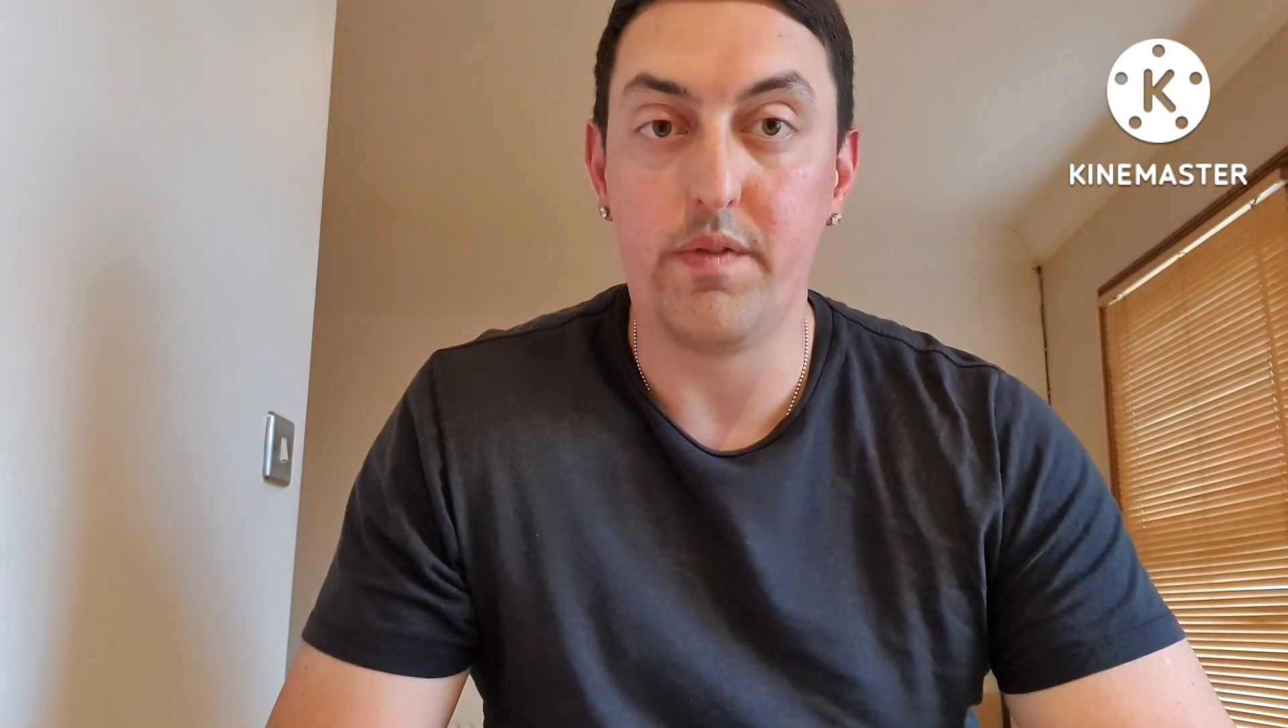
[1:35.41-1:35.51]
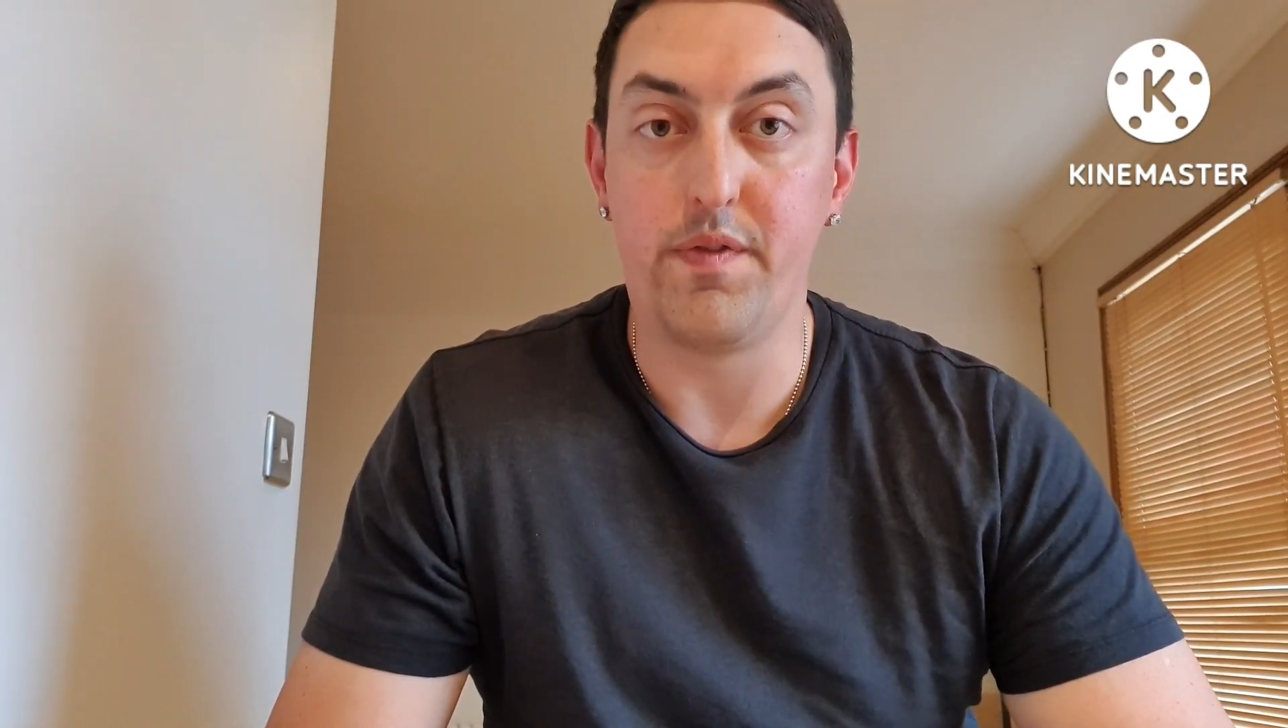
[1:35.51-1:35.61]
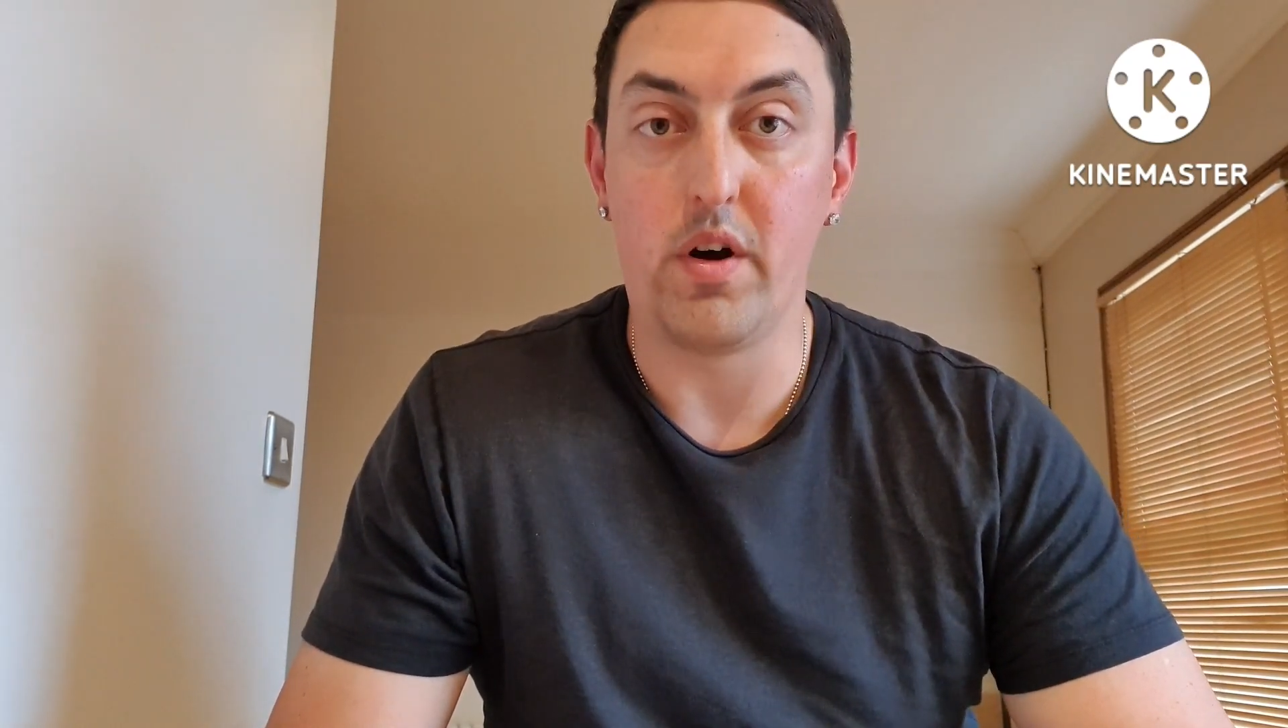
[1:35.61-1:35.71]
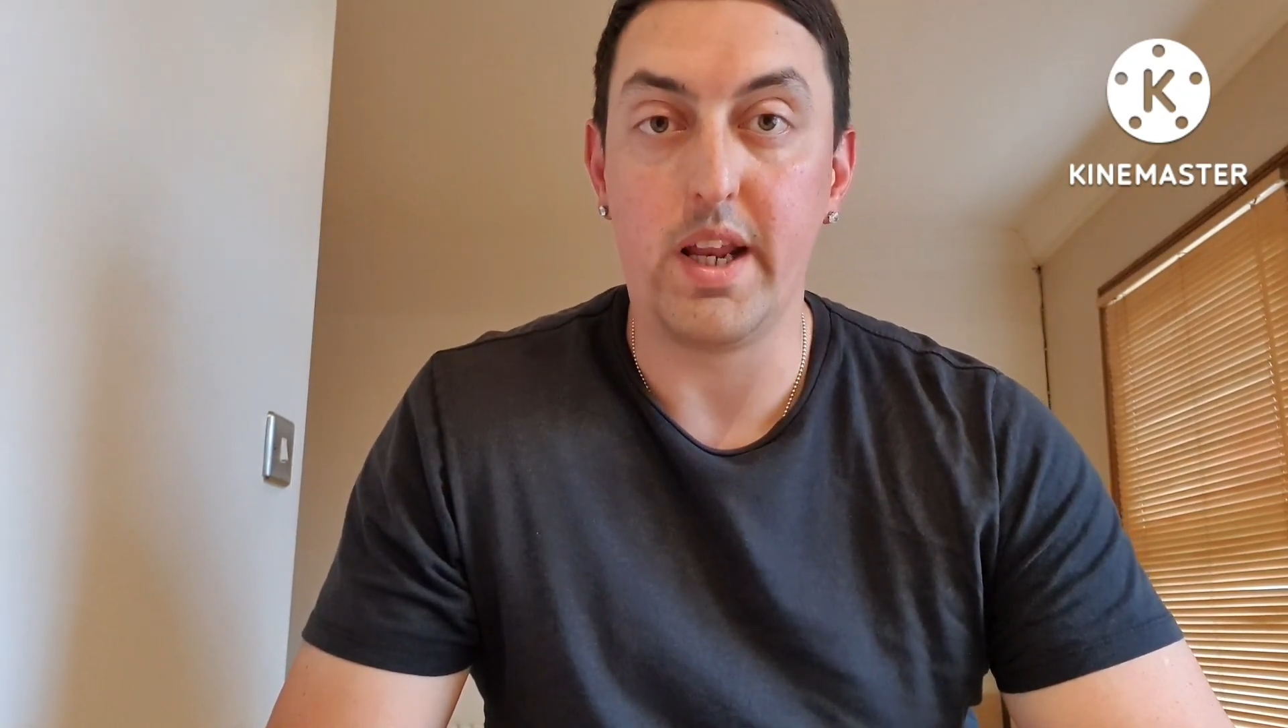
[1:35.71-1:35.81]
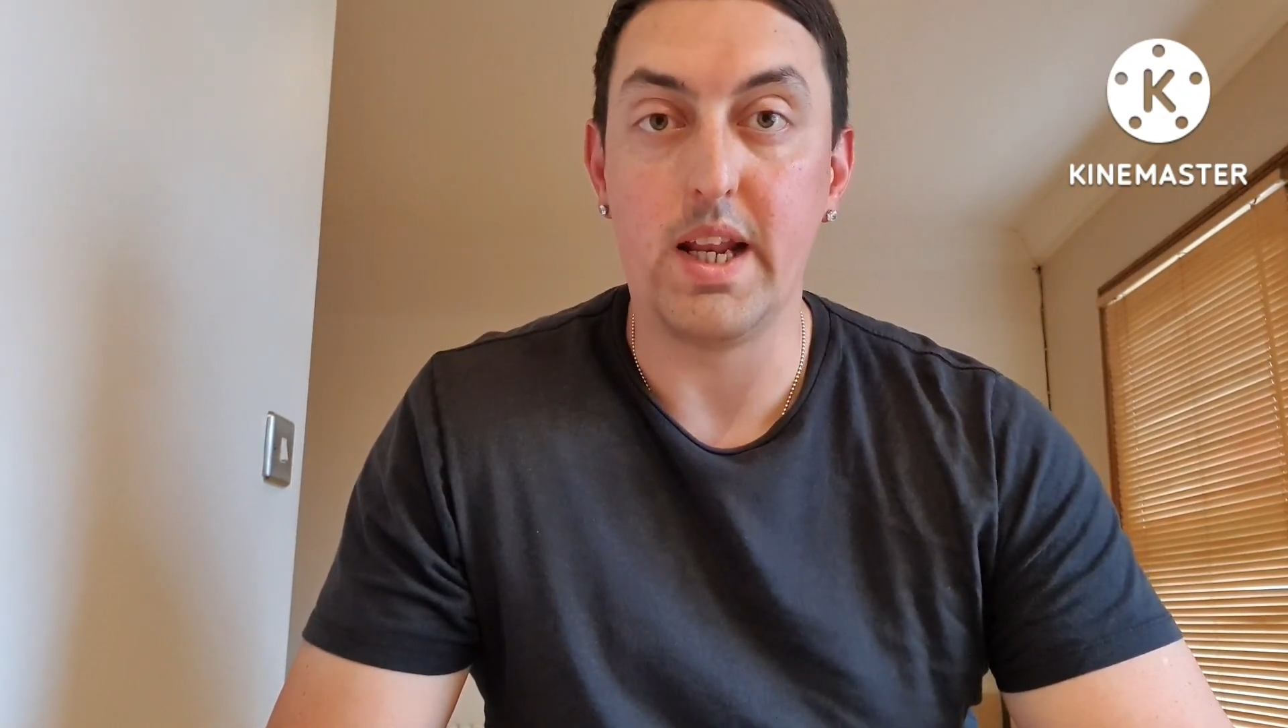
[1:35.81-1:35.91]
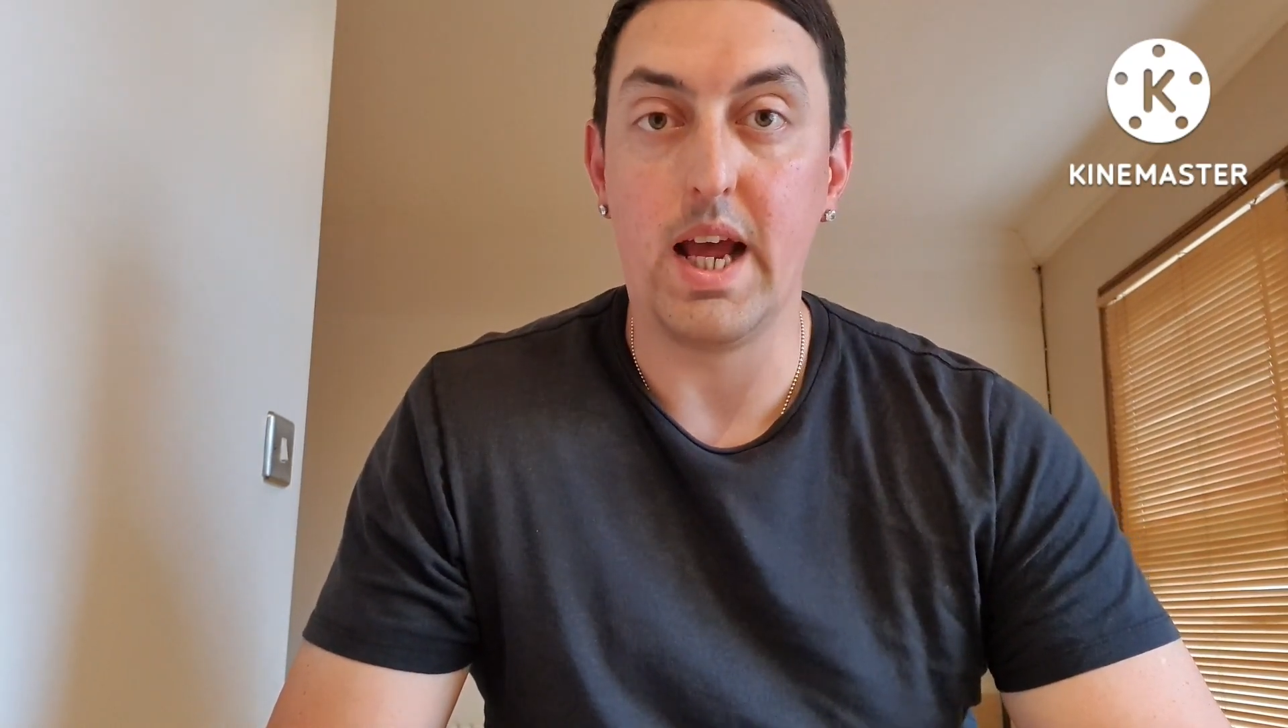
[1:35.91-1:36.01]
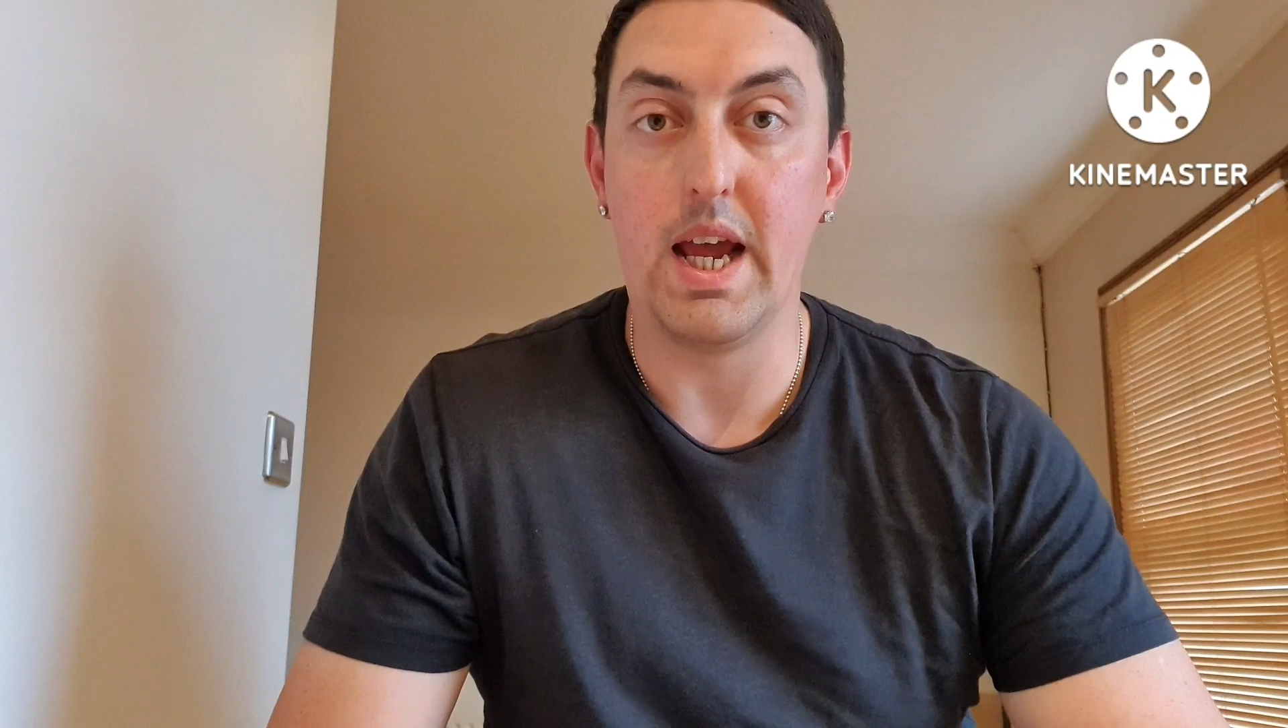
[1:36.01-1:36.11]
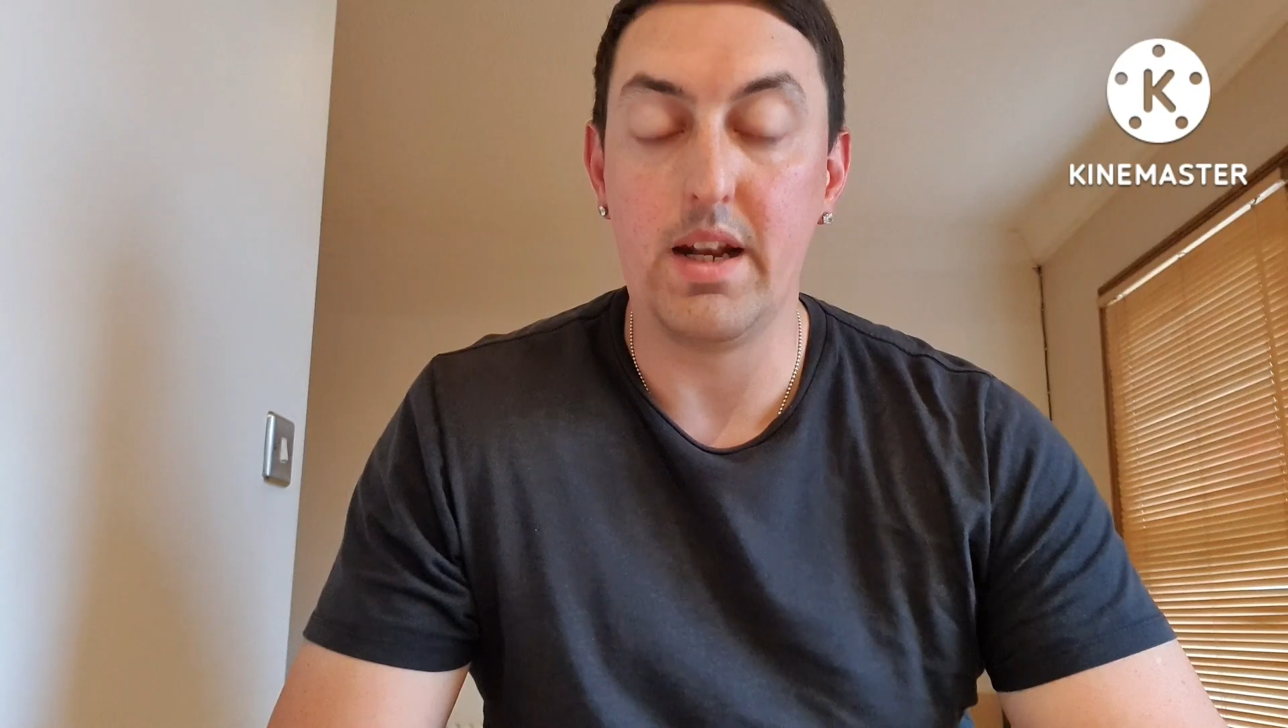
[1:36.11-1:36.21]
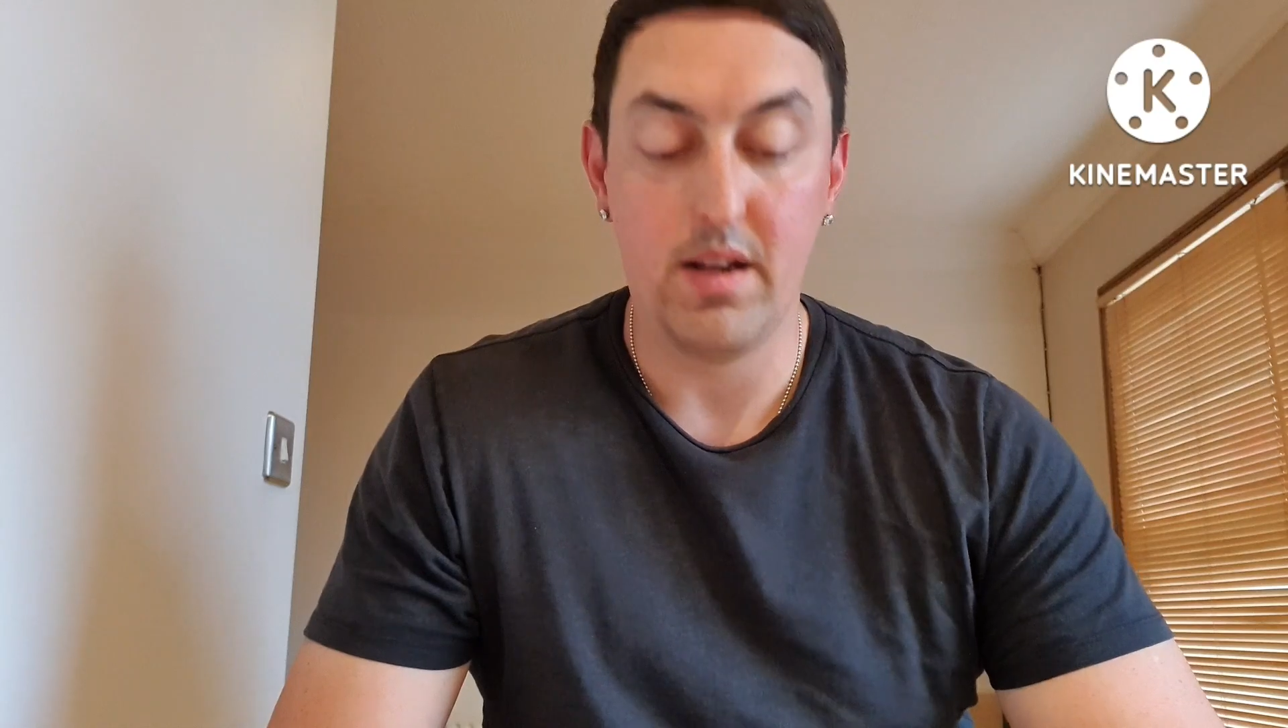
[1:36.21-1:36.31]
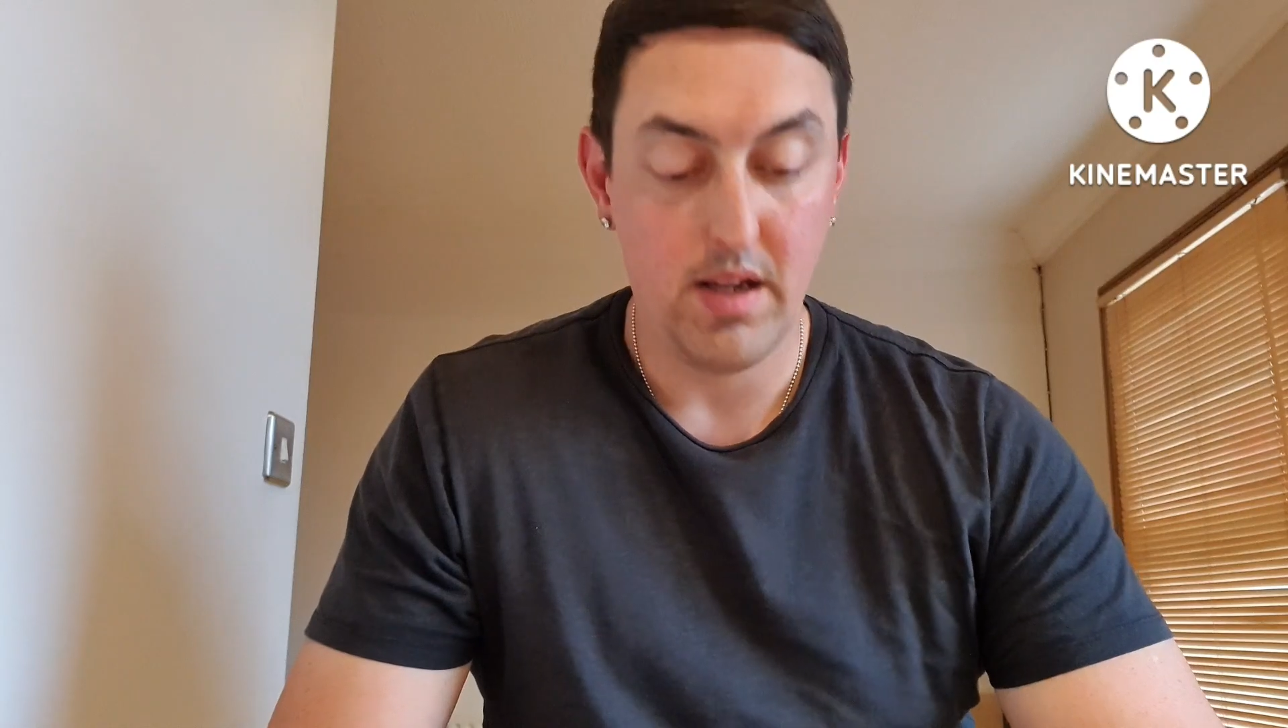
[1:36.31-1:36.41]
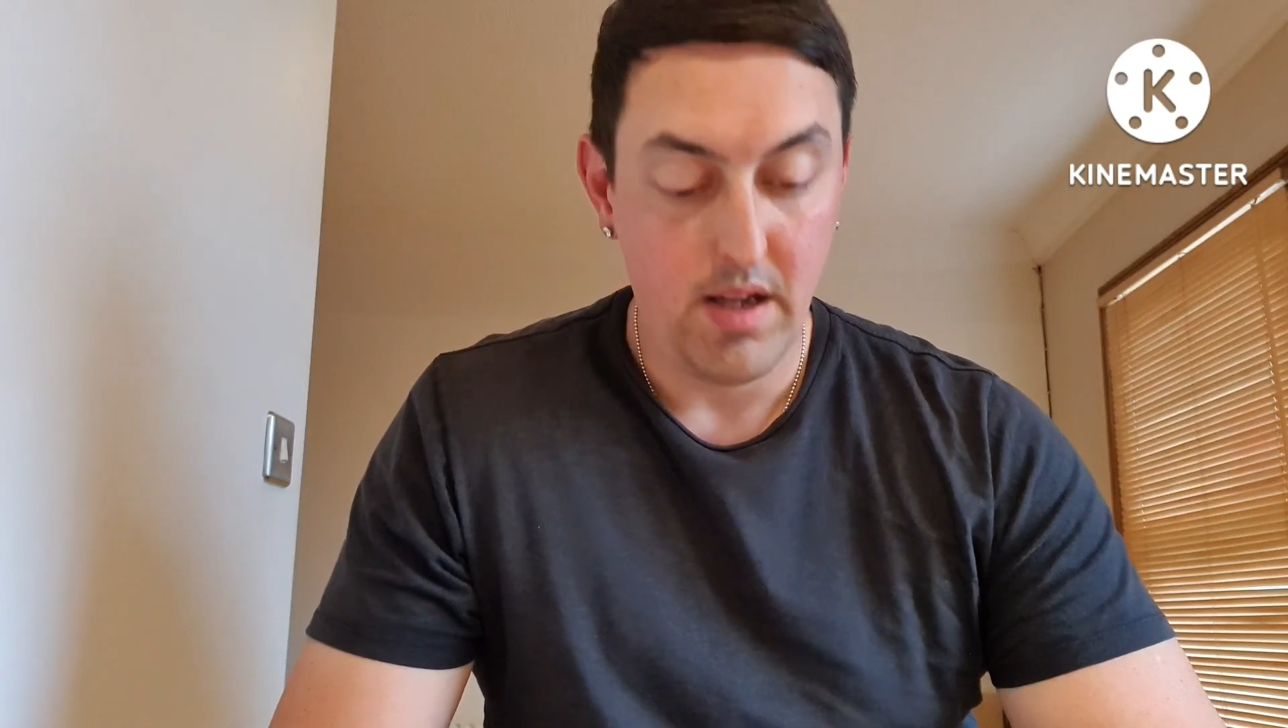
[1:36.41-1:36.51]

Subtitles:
49,